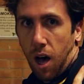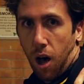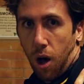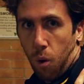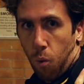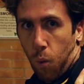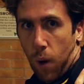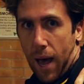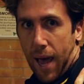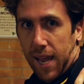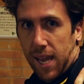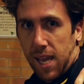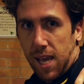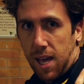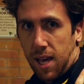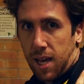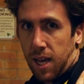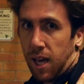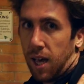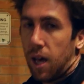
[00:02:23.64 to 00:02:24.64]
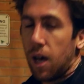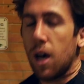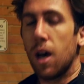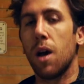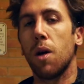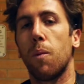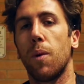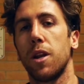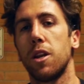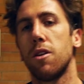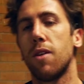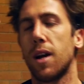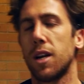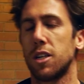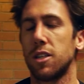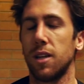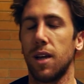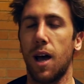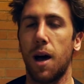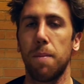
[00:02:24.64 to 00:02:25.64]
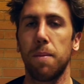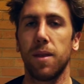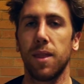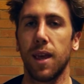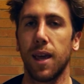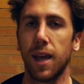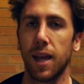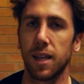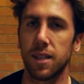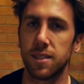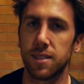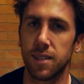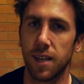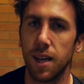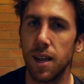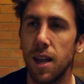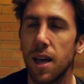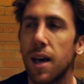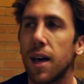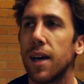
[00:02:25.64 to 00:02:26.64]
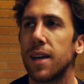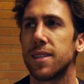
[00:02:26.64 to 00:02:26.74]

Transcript: away. When you're actually up in the handstand,